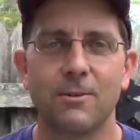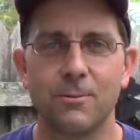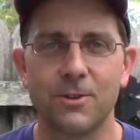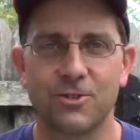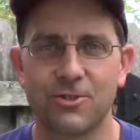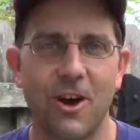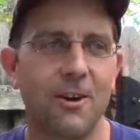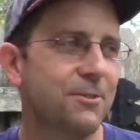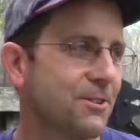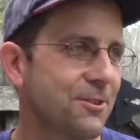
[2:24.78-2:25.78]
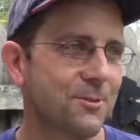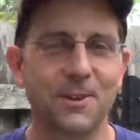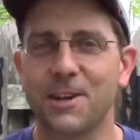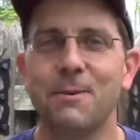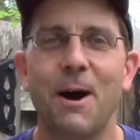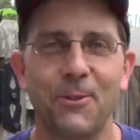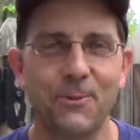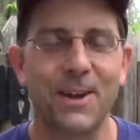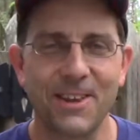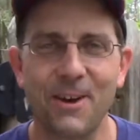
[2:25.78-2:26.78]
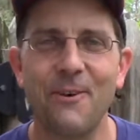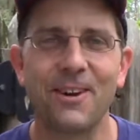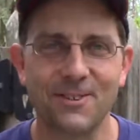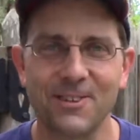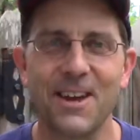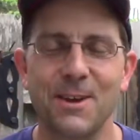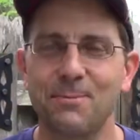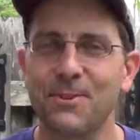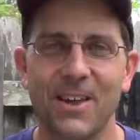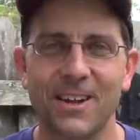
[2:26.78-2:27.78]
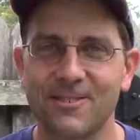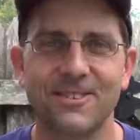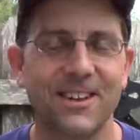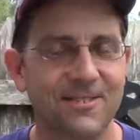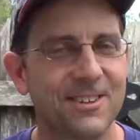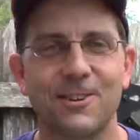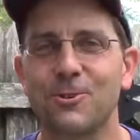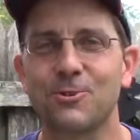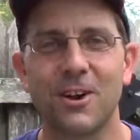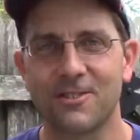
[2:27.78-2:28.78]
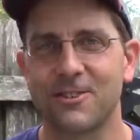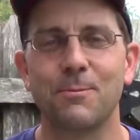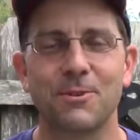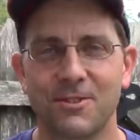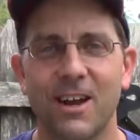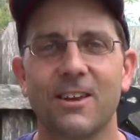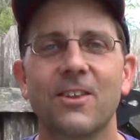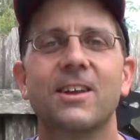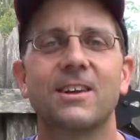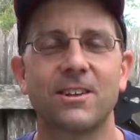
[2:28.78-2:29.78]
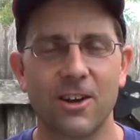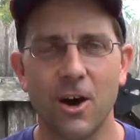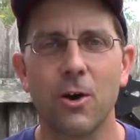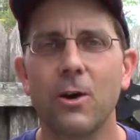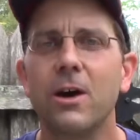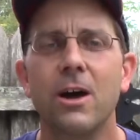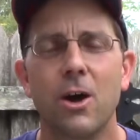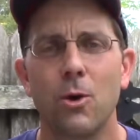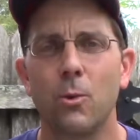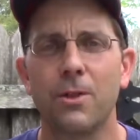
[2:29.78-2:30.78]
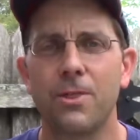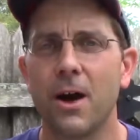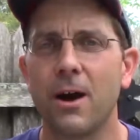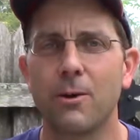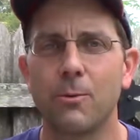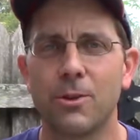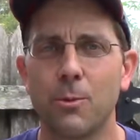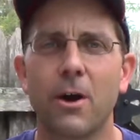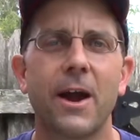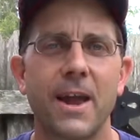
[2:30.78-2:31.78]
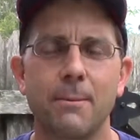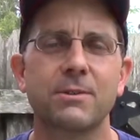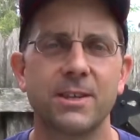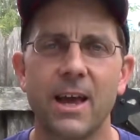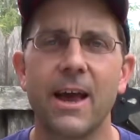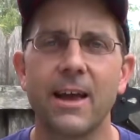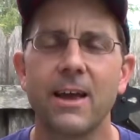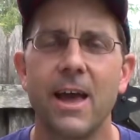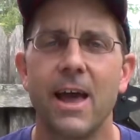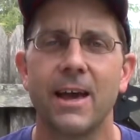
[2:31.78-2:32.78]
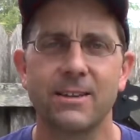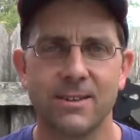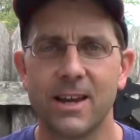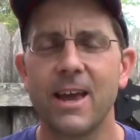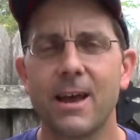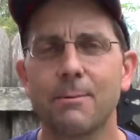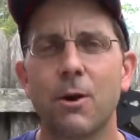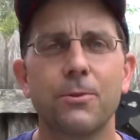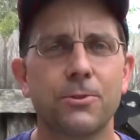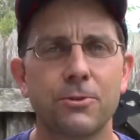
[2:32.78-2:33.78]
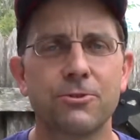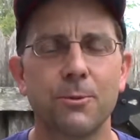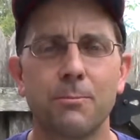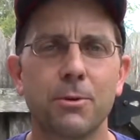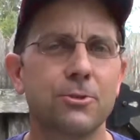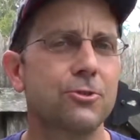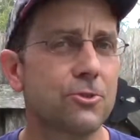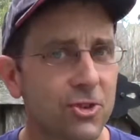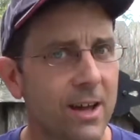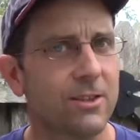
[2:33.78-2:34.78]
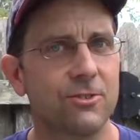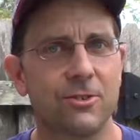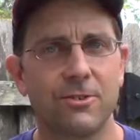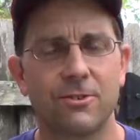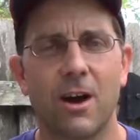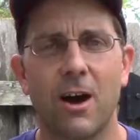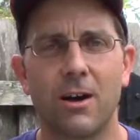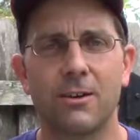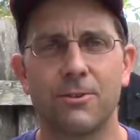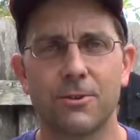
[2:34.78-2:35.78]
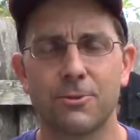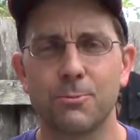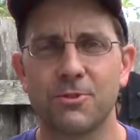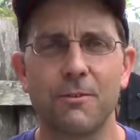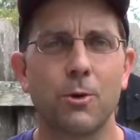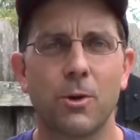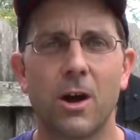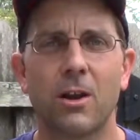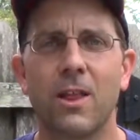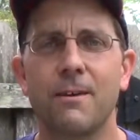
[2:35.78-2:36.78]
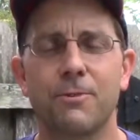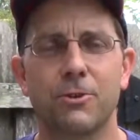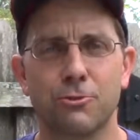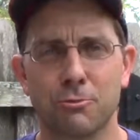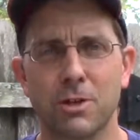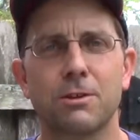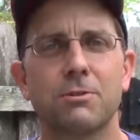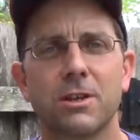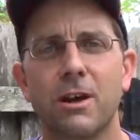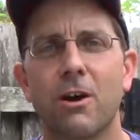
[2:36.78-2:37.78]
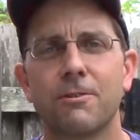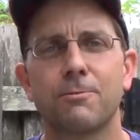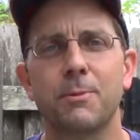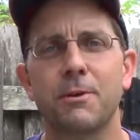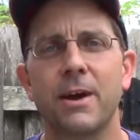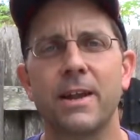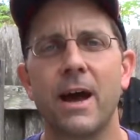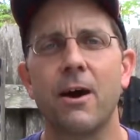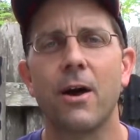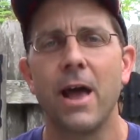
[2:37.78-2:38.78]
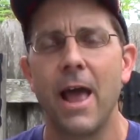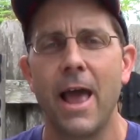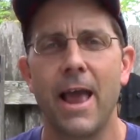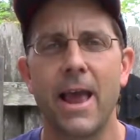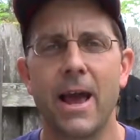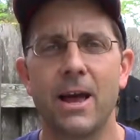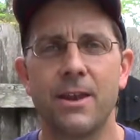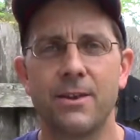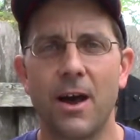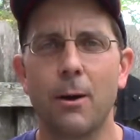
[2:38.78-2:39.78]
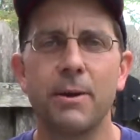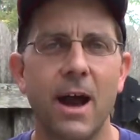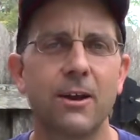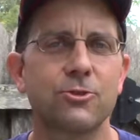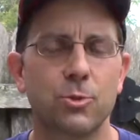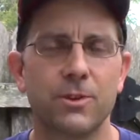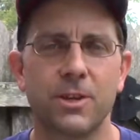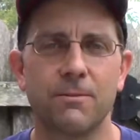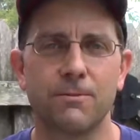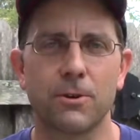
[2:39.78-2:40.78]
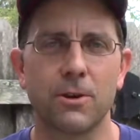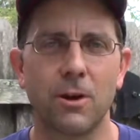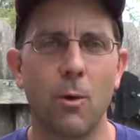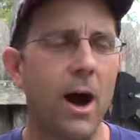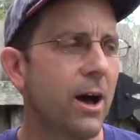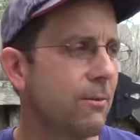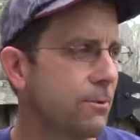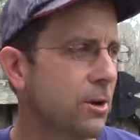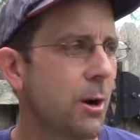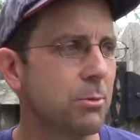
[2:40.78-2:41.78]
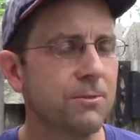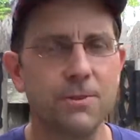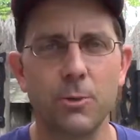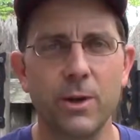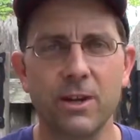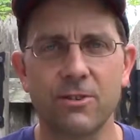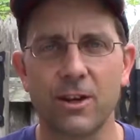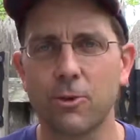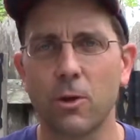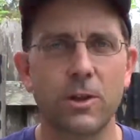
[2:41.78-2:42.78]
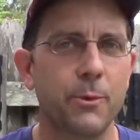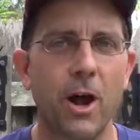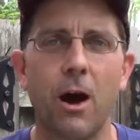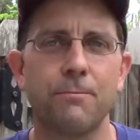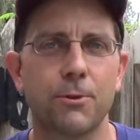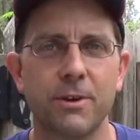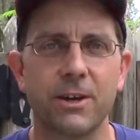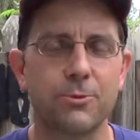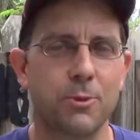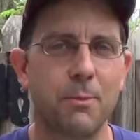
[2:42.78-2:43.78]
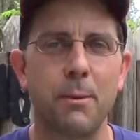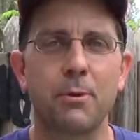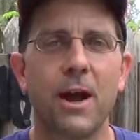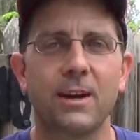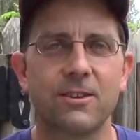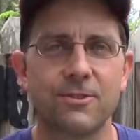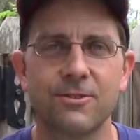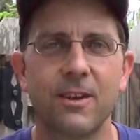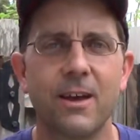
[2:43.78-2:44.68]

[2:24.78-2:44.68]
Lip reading: which often doesn't really come out the way that I want to say it, but that's the inner trust. I'm just kind of letting it go with where I am today. And today I'm going through some personal challenges. There's some stuff going on in life that is really, really hard for me right now. And I'll be honest with you, and for a few weeks, I totally went off the rails with my practice.